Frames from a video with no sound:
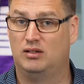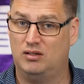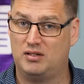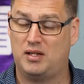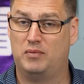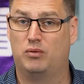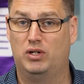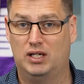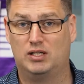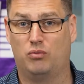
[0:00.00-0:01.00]
Not something we
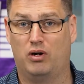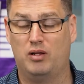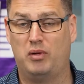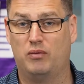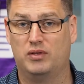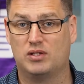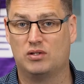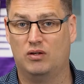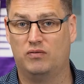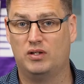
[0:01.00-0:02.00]
need to worry about with the
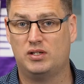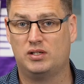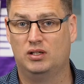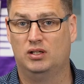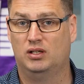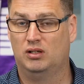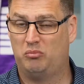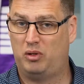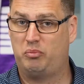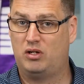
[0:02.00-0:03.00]
Surface,
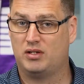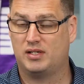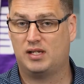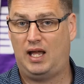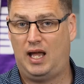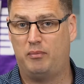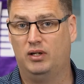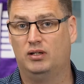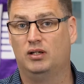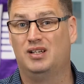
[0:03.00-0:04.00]
but because it's a
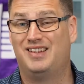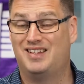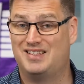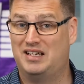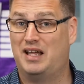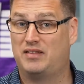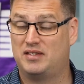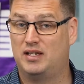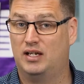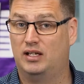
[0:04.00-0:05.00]
habit, there's another
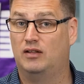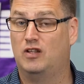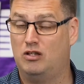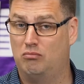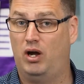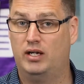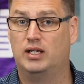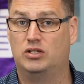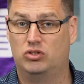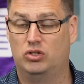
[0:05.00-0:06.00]
setting that you might
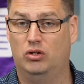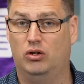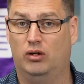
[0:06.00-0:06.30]
need to turn